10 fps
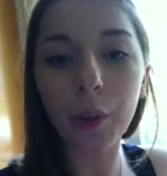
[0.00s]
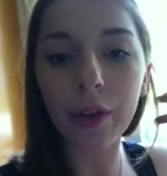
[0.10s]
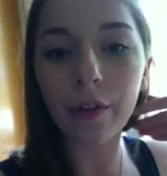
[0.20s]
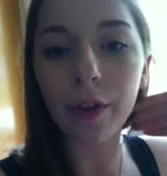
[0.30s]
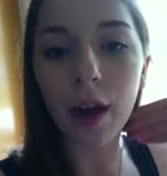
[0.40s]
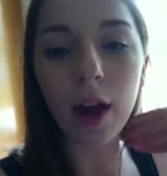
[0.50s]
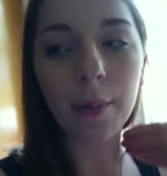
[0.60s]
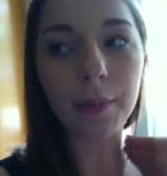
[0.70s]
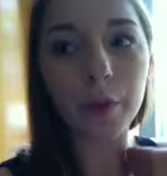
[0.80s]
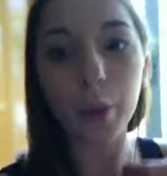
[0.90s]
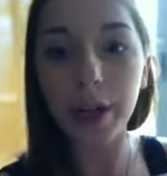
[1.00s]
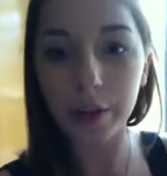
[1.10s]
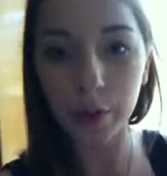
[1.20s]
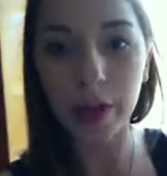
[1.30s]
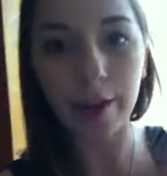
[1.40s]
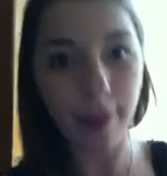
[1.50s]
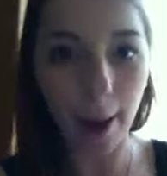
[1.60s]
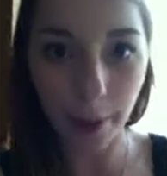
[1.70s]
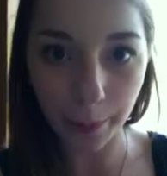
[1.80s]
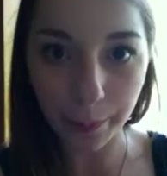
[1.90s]
where the um, nominees were, and I
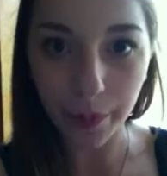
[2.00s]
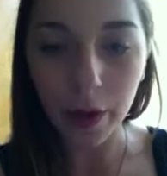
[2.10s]
found them